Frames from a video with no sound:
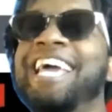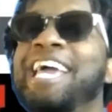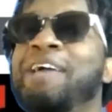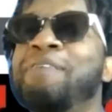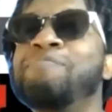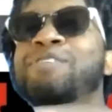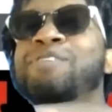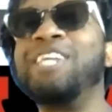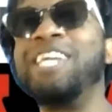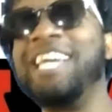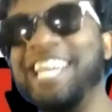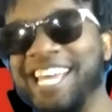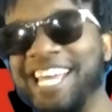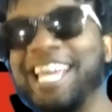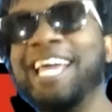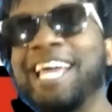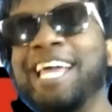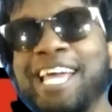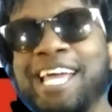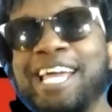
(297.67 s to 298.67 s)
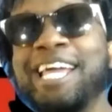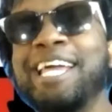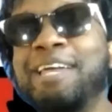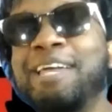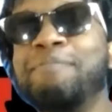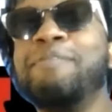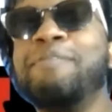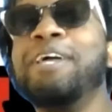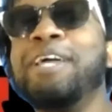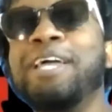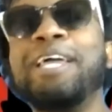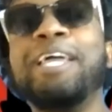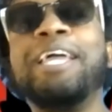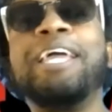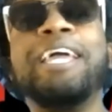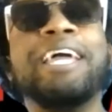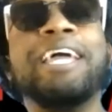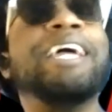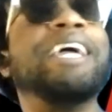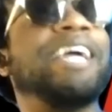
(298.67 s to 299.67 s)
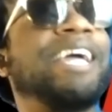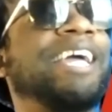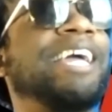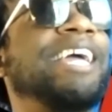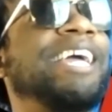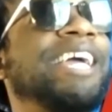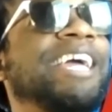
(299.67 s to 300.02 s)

Okay, sure. That sounds good.